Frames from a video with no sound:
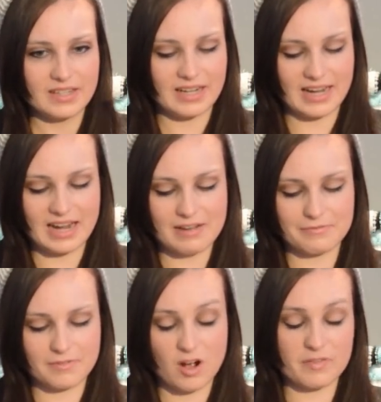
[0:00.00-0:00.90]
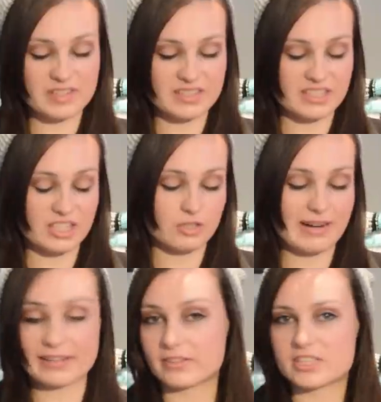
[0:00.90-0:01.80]
I have, obviously, her
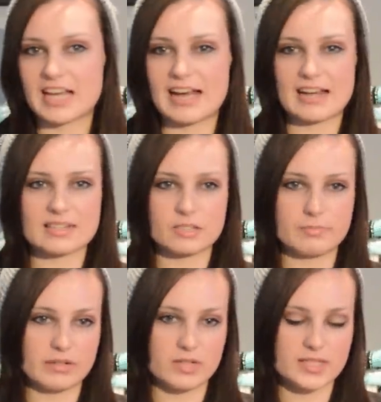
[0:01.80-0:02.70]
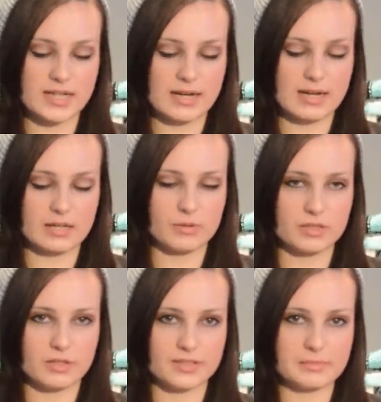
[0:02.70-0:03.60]
regular tags, her Mira tag with
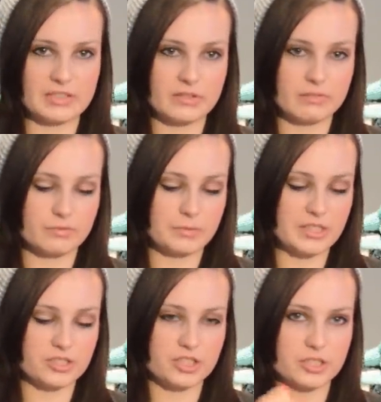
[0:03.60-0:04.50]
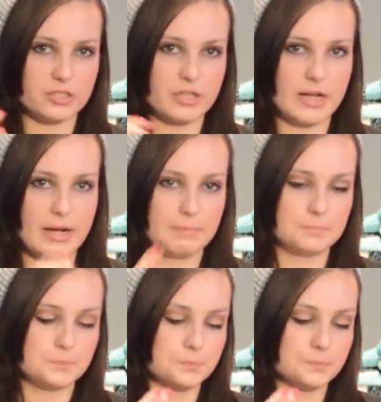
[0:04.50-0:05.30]
all the Mira information, um,